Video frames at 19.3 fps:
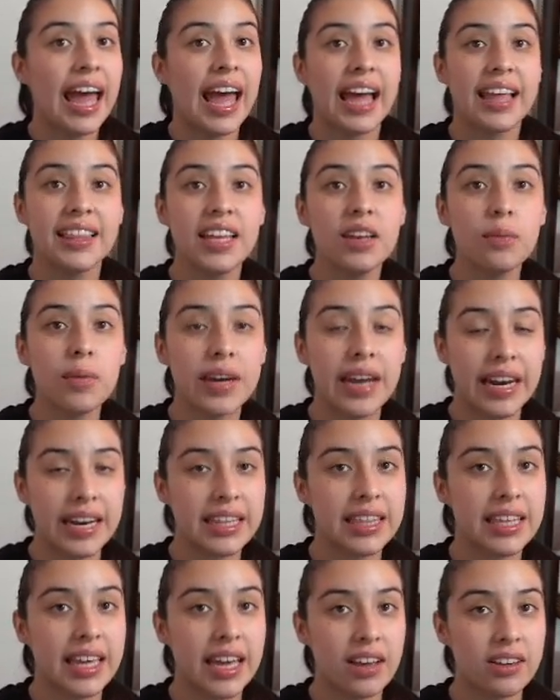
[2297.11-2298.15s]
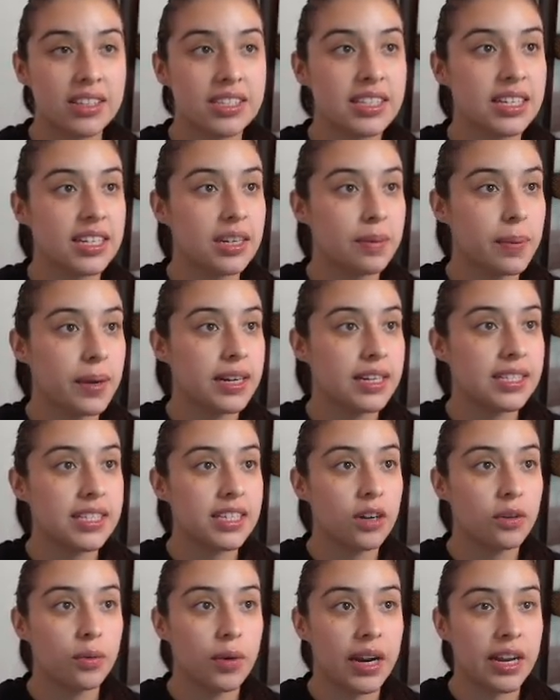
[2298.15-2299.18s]
and then when anything else in the
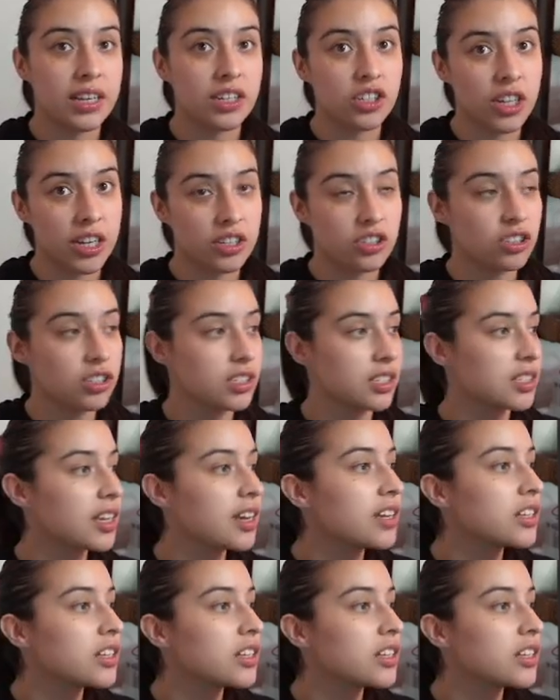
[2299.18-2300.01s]
dependency array changes.